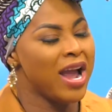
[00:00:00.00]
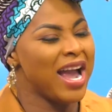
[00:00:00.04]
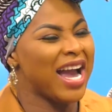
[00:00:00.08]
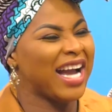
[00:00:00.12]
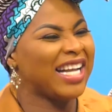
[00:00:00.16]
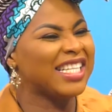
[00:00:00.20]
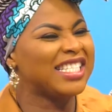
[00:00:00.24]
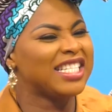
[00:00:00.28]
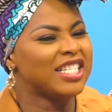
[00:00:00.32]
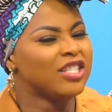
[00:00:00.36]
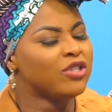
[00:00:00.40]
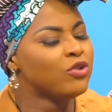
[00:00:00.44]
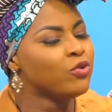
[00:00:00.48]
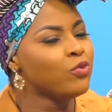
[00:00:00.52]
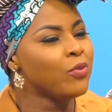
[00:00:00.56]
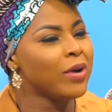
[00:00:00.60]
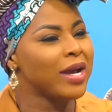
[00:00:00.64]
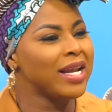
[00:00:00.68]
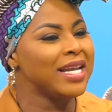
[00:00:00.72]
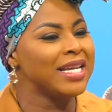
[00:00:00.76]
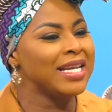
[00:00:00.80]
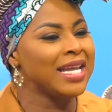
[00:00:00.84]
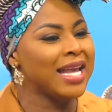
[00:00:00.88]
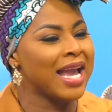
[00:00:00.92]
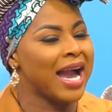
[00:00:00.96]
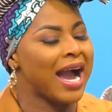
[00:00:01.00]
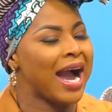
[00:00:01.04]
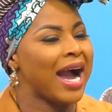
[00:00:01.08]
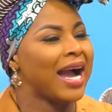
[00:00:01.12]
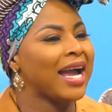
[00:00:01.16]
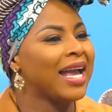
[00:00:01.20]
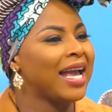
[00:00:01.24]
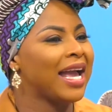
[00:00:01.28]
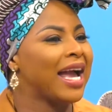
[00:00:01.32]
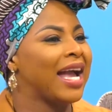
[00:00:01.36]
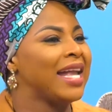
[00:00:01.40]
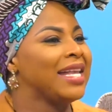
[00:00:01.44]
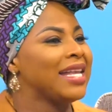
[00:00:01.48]
a genuine idea,
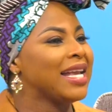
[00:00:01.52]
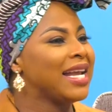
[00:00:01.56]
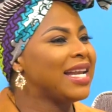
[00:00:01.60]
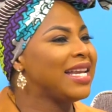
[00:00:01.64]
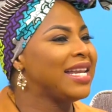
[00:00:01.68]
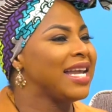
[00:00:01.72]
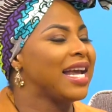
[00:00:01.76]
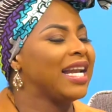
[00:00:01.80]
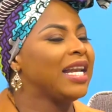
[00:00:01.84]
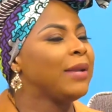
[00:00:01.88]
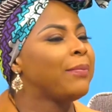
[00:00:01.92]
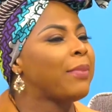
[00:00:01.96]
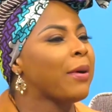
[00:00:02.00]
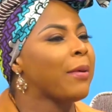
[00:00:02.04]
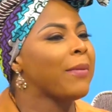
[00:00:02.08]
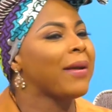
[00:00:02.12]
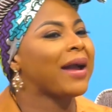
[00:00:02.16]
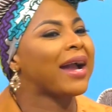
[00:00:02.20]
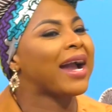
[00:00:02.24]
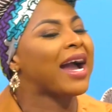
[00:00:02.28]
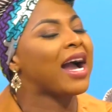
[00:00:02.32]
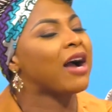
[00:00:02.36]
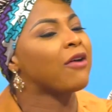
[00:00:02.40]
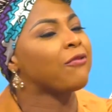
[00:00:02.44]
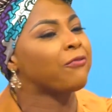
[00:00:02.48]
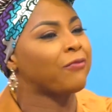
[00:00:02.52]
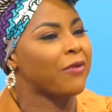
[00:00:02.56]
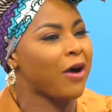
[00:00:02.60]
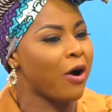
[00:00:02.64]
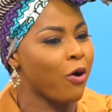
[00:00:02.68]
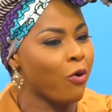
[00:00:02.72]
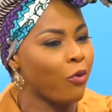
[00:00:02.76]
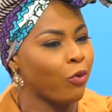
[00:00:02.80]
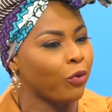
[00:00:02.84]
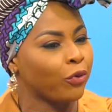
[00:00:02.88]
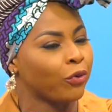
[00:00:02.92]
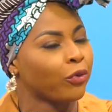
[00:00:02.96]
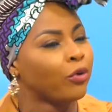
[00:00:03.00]
and yet the Nipper bet can't
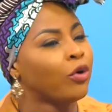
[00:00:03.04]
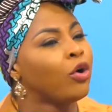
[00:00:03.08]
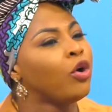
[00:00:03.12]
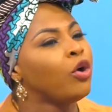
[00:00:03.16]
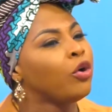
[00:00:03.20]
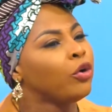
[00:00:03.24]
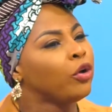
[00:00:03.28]
find.